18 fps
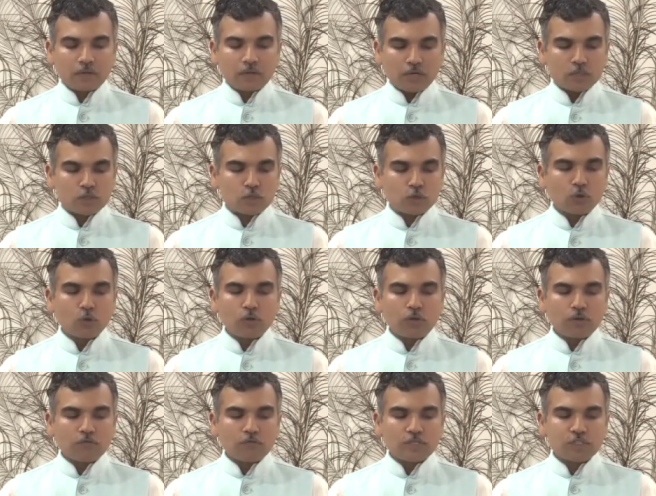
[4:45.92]

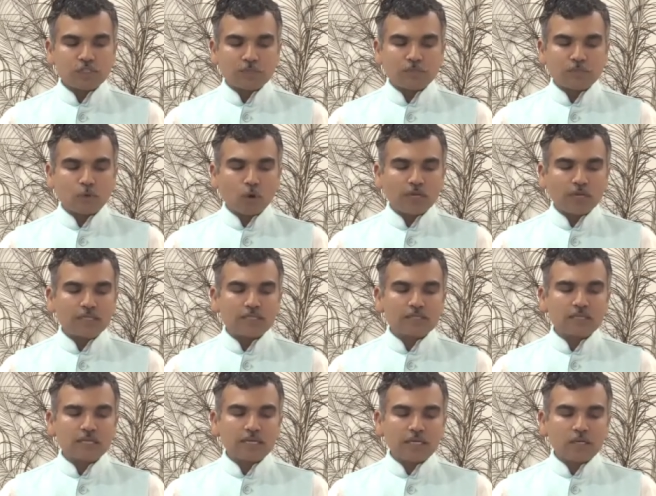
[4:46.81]
Rajagun, which
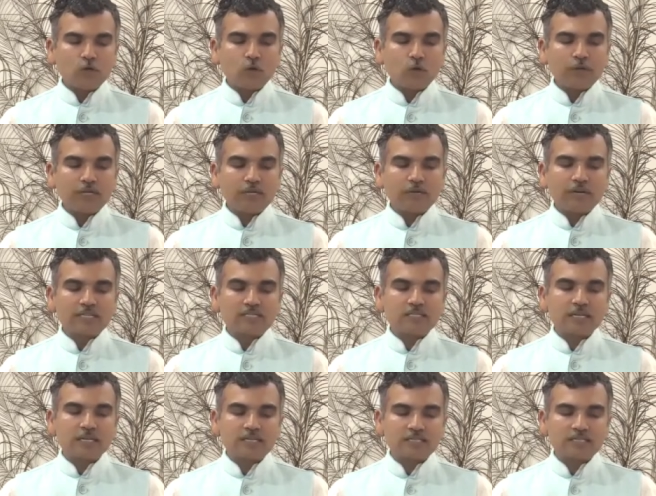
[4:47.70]
embroils the ego in
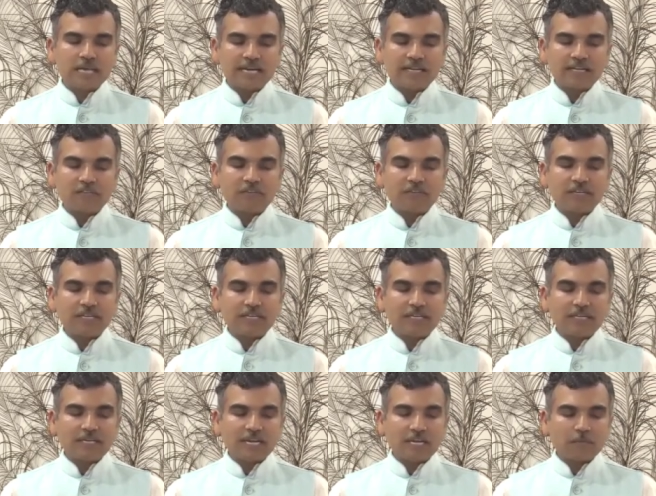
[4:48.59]
restless
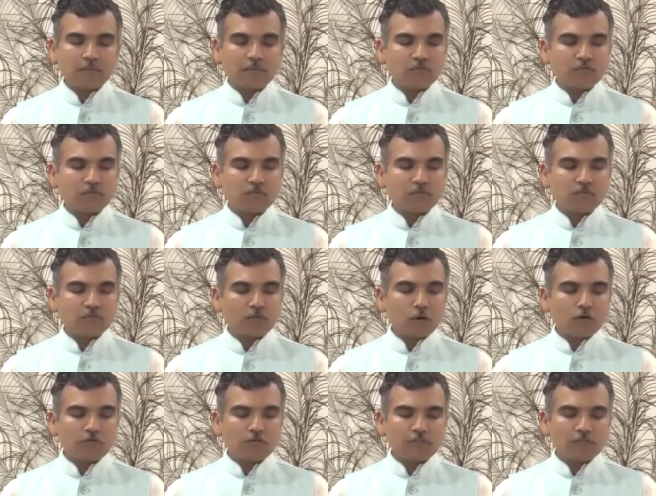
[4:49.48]
activity, can be
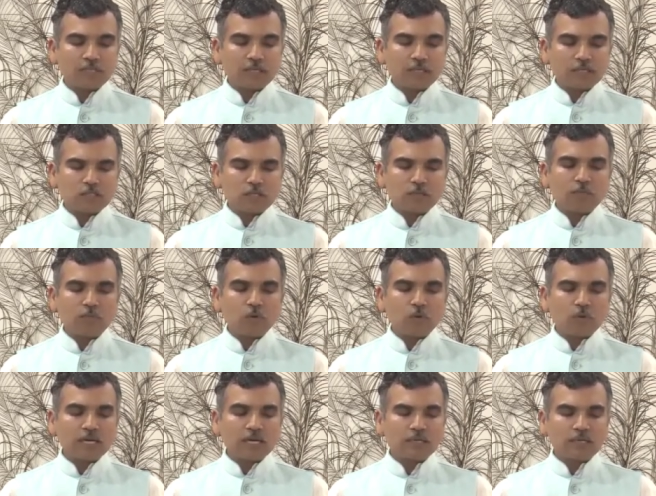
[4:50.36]
worked off with a
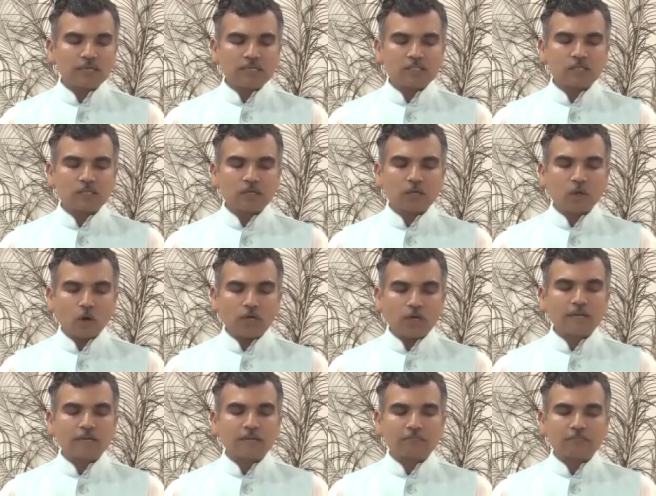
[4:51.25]
little more and a little
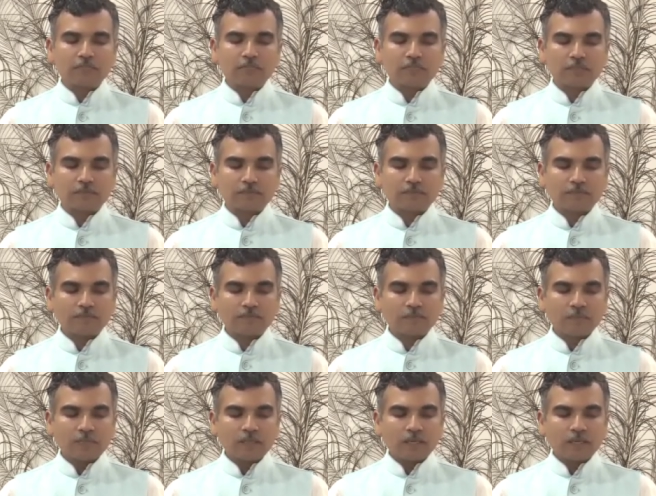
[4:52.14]
longer effort.
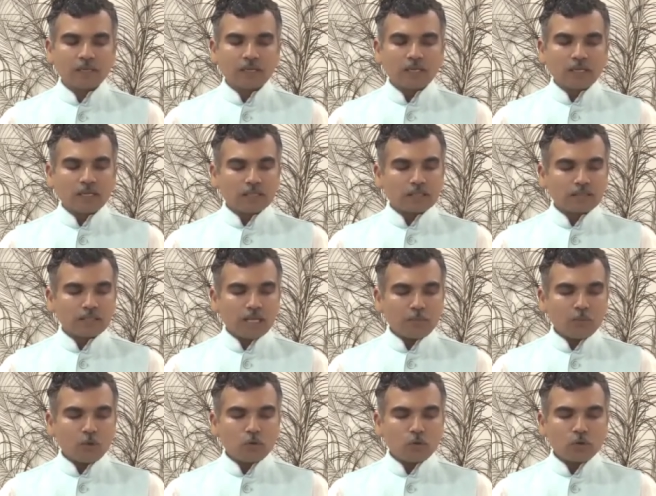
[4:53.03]

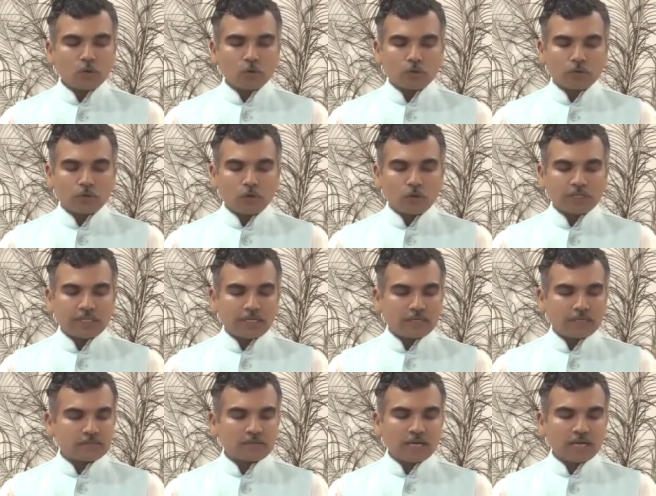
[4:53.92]
Tamogun, on the
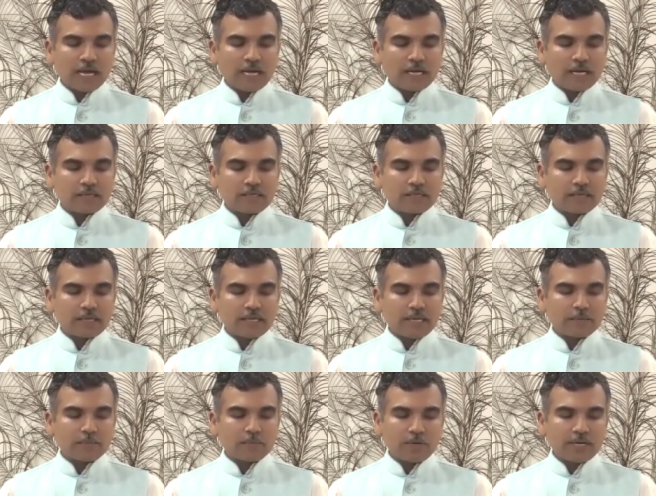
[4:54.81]
other hand,
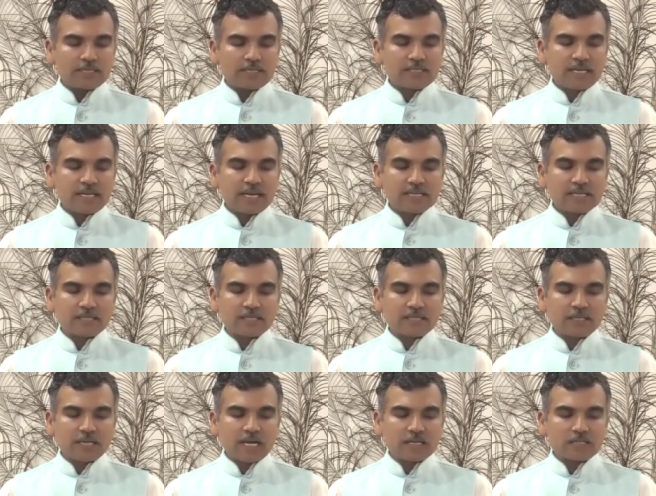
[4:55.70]
embracing as
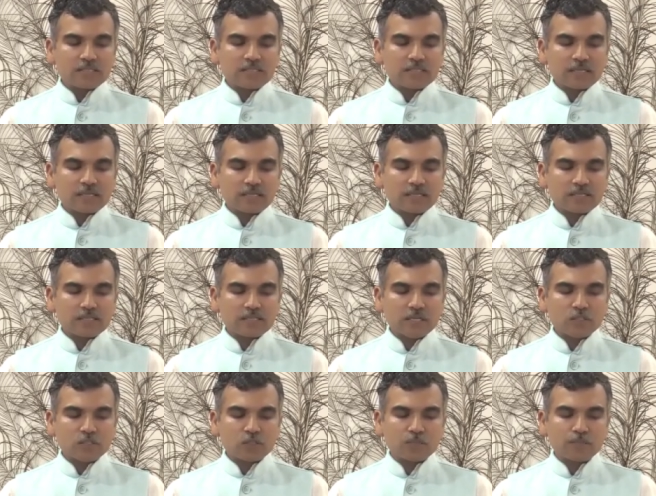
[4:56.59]
it does
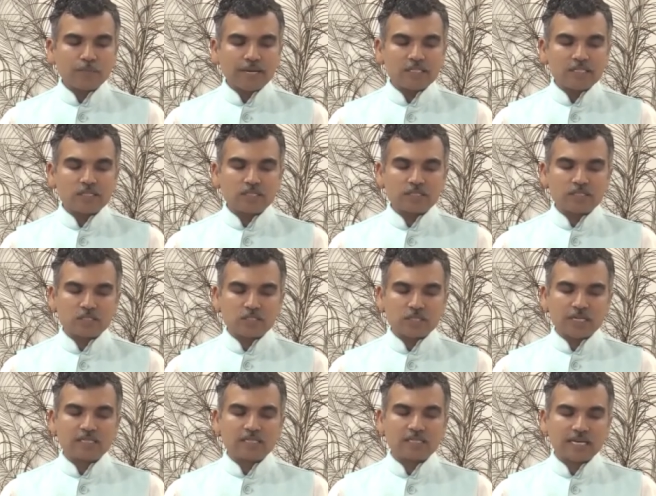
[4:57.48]
such mental
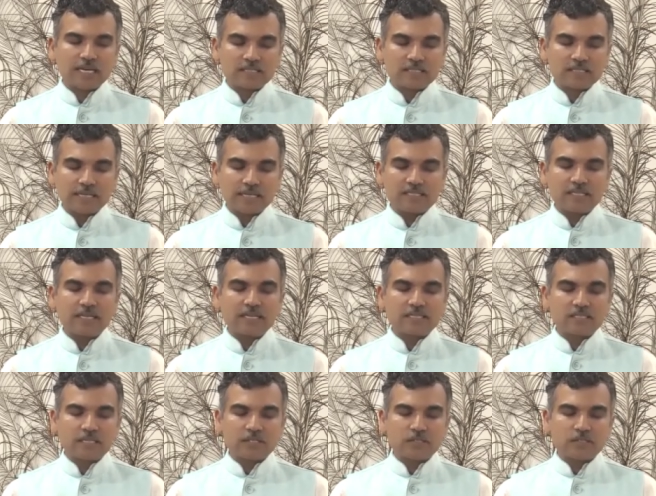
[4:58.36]
states as
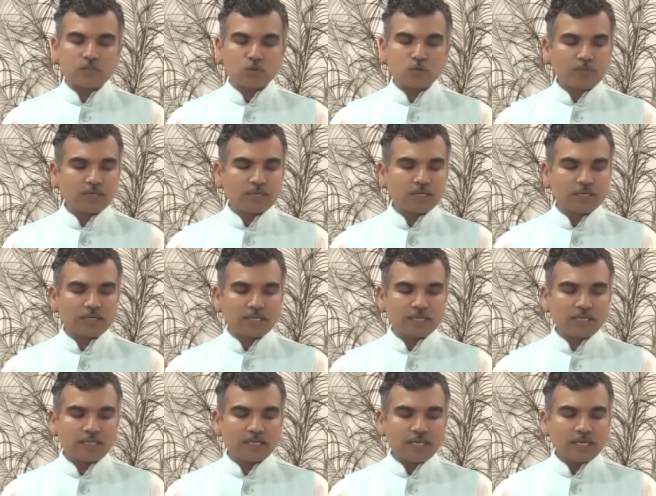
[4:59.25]
laziness and
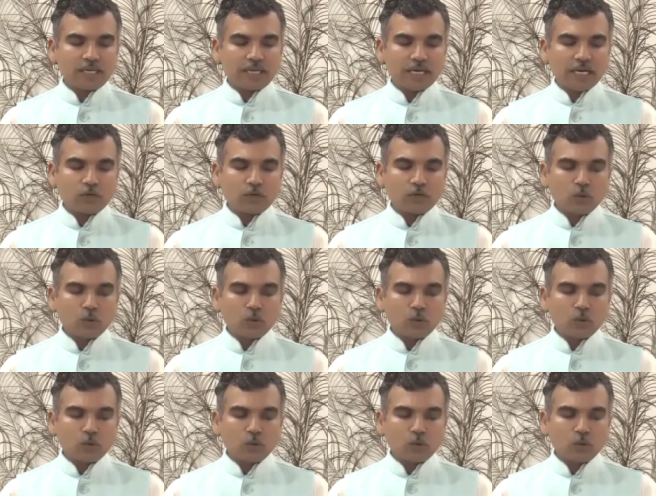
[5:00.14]
stupidity can